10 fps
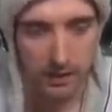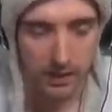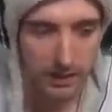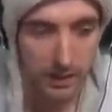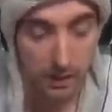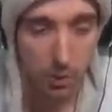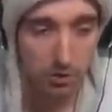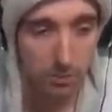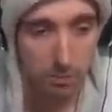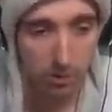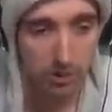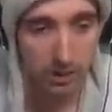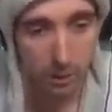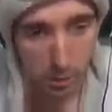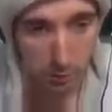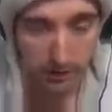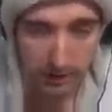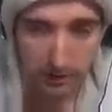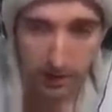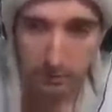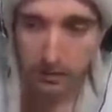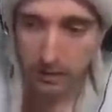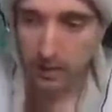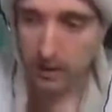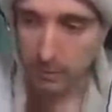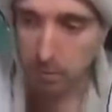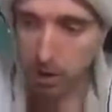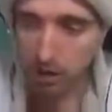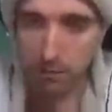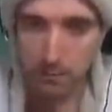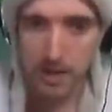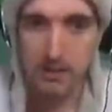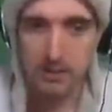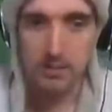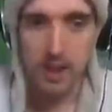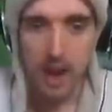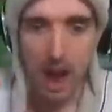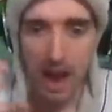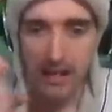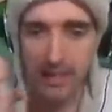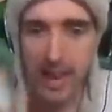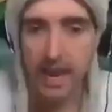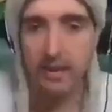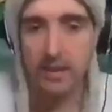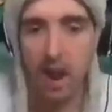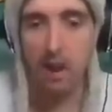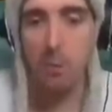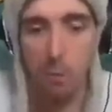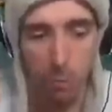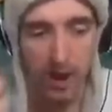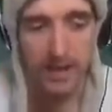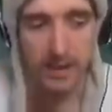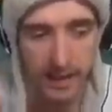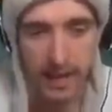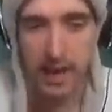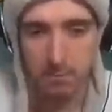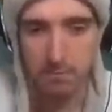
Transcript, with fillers: And then, of course, supports like Lulu with this item. The problem is, I cannot win a game